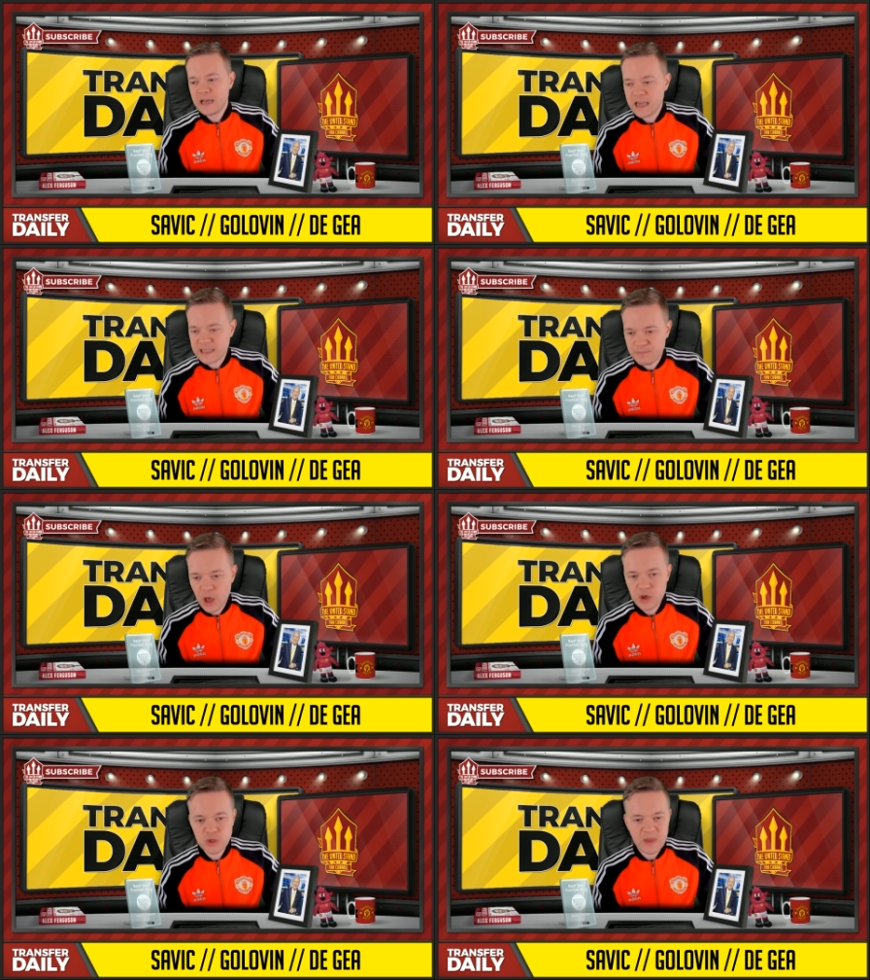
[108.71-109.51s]
I
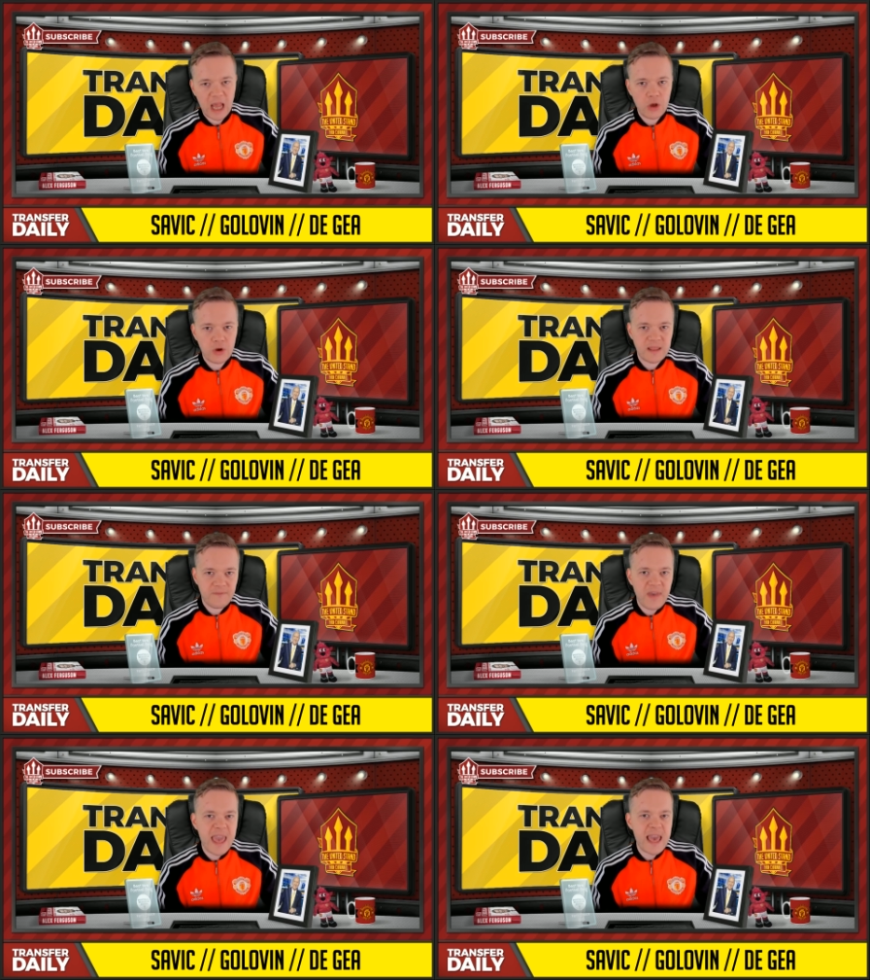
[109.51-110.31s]
suppose when you look at the
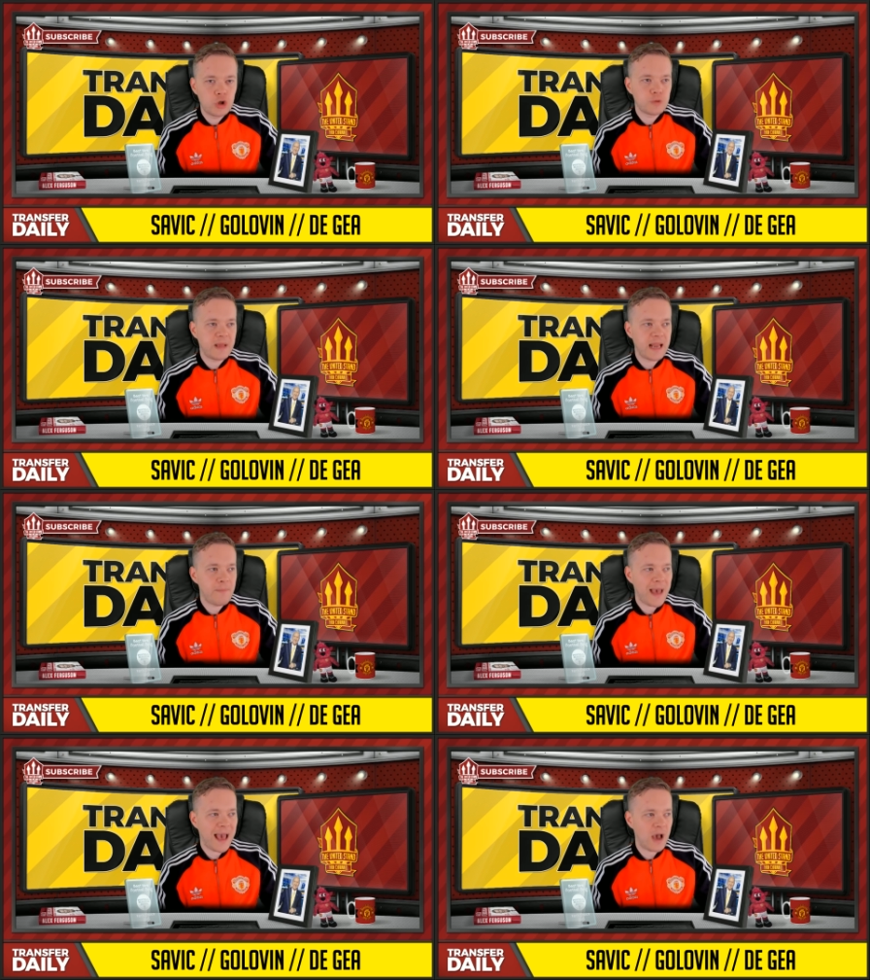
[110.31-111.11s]
fee, 100
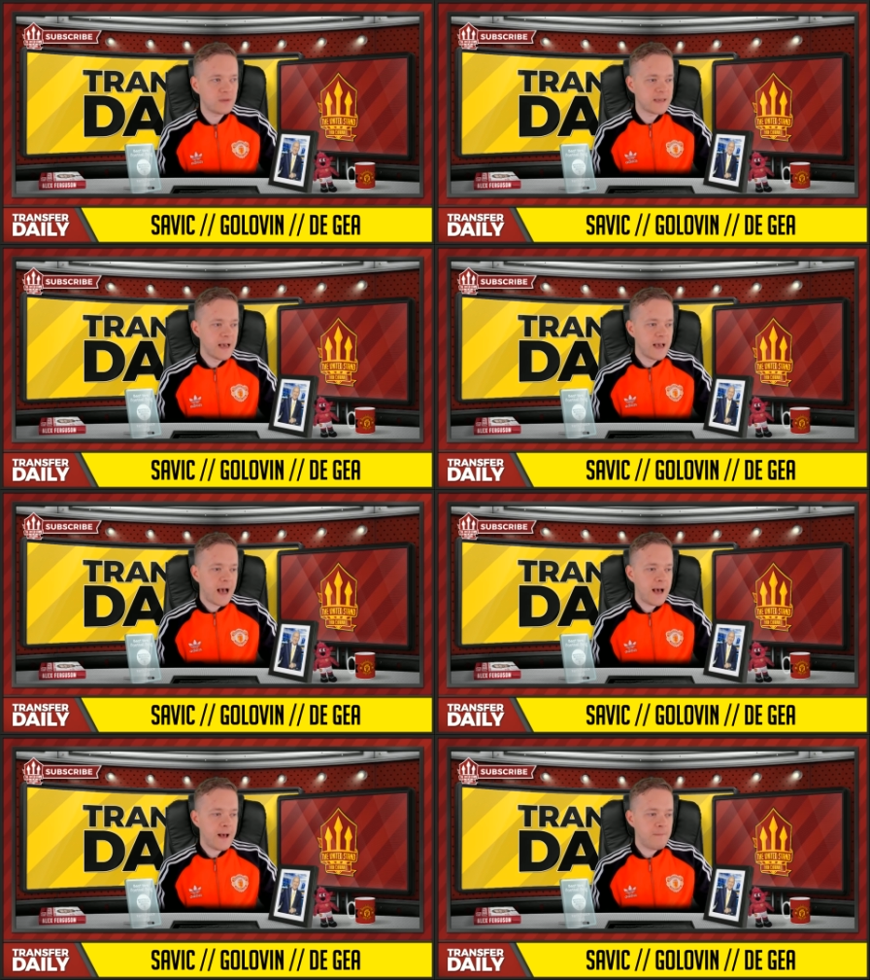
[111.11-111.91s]
million pounds,
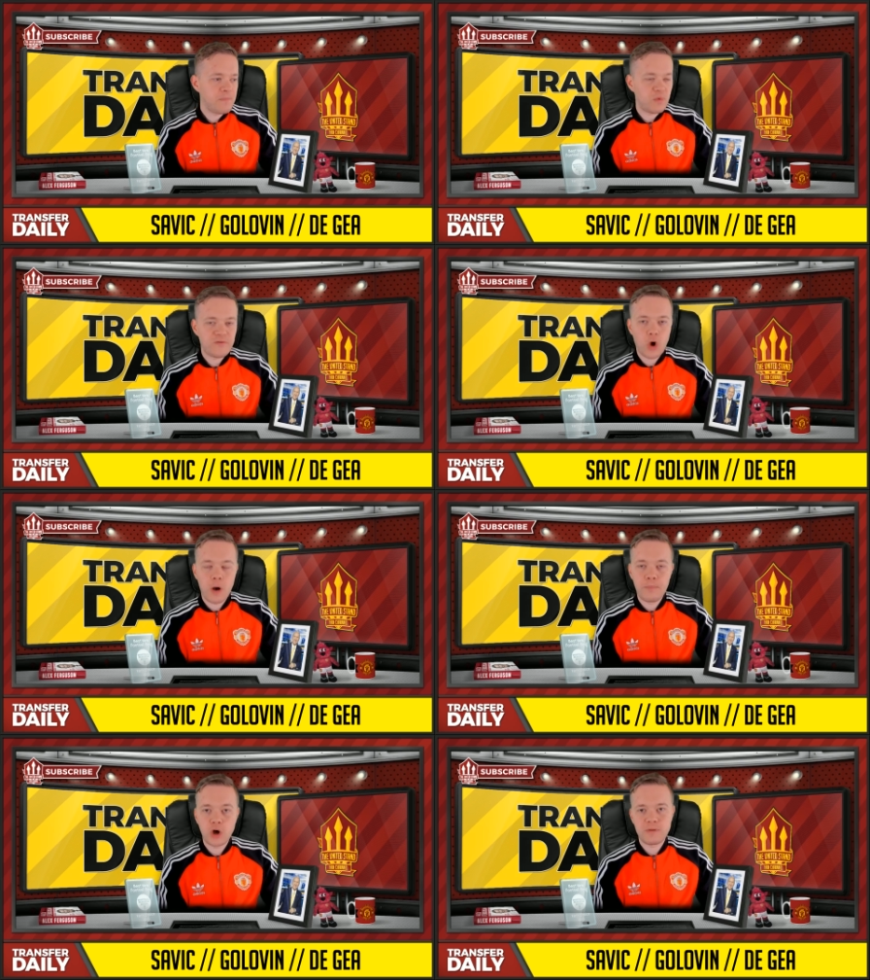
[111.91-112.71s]
um, we've
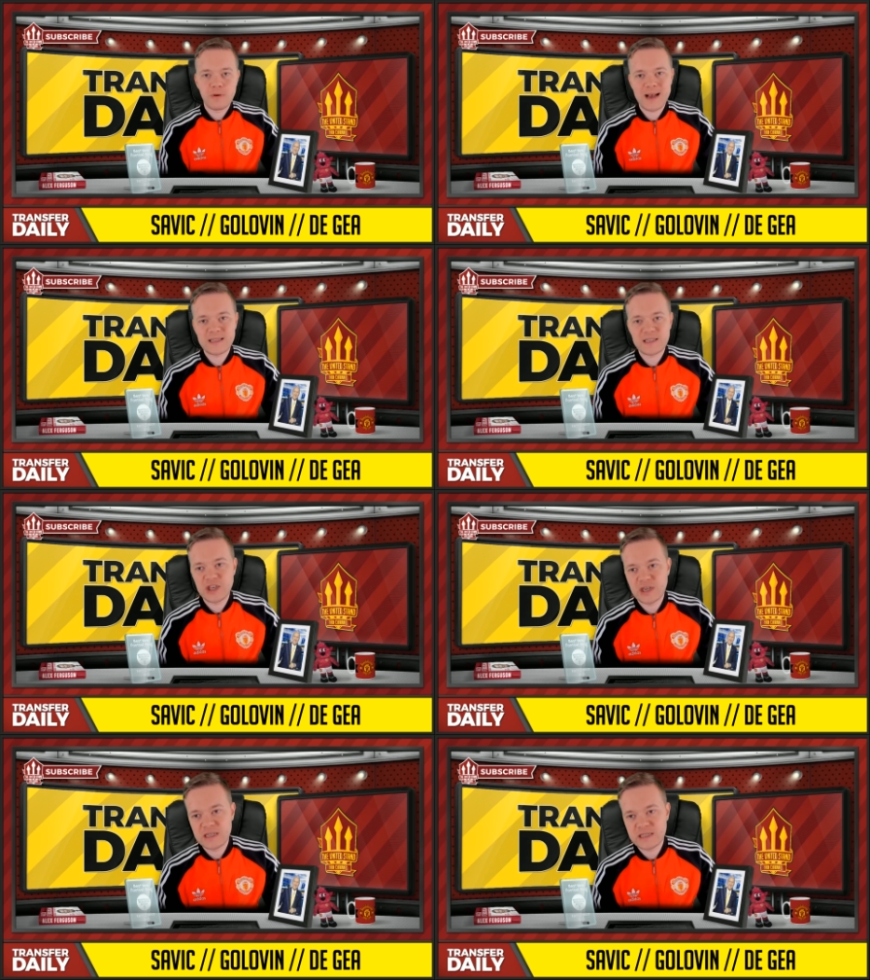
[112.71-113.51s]
got Pogba,
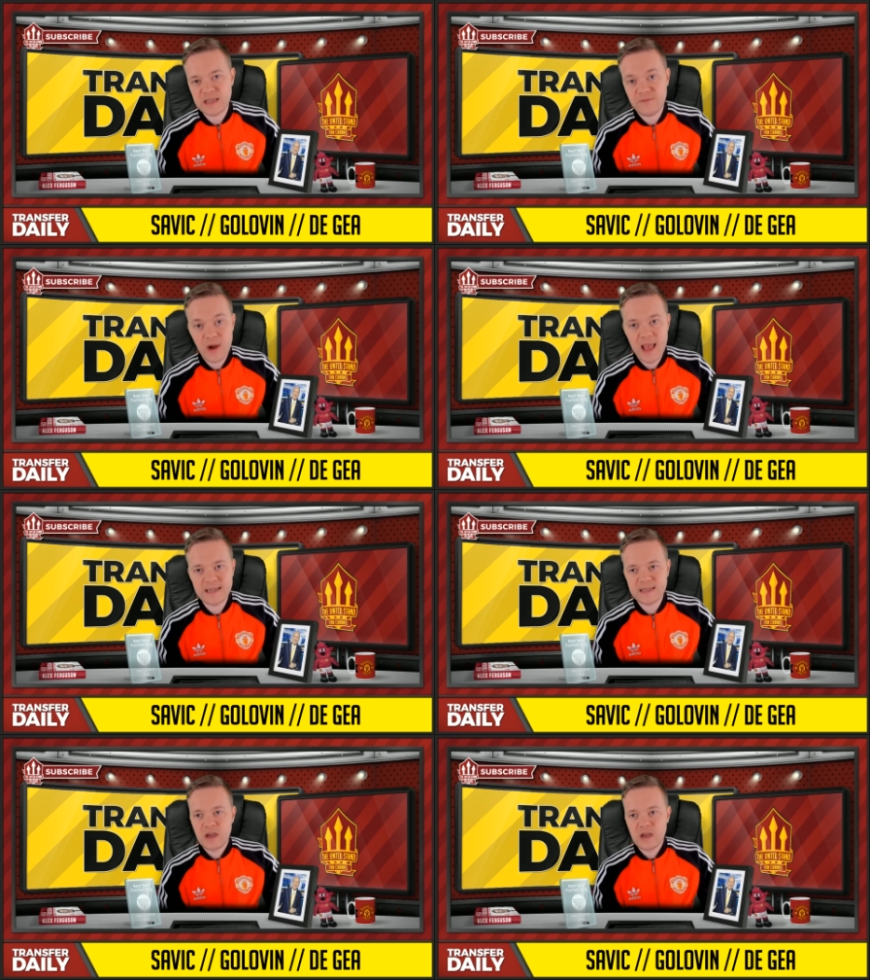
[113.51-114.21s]
Matic, and Fred